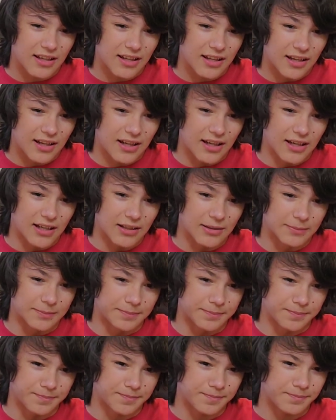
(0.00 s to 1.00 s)

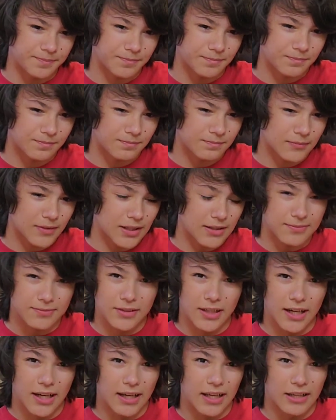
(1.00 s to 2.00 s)
If
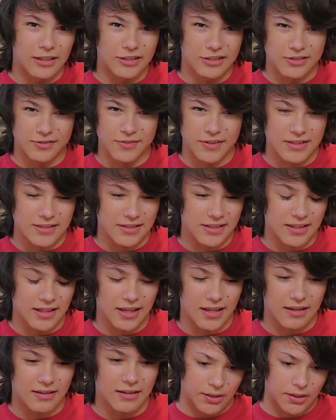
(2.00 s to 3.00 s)
not, I'll just fix it
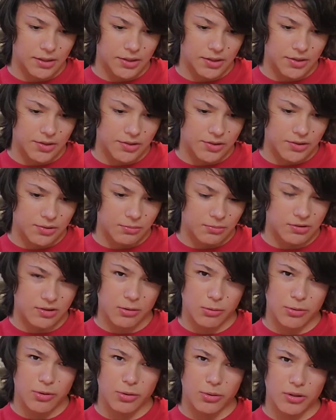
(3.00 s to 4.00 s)
again. We're
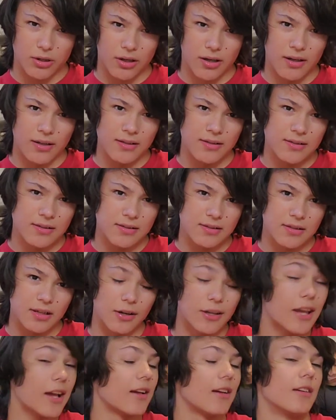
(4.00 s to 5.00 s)
going to cons. Oh
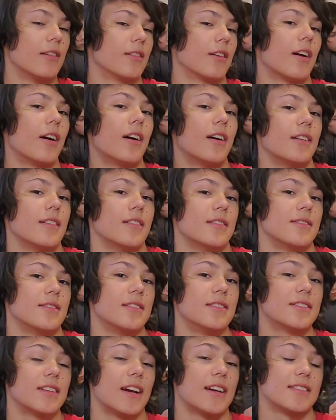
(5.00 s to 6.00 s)
yeah, cons.
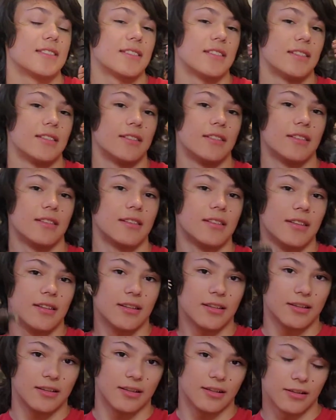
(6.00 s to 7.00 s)
These guys can
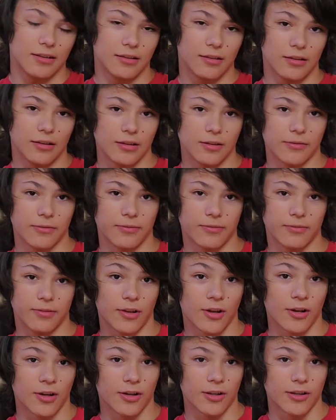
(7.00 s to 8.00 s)
live
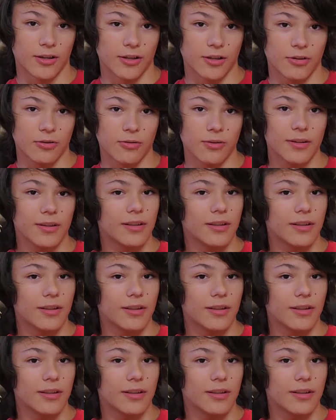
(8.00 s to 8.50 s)
longer than you.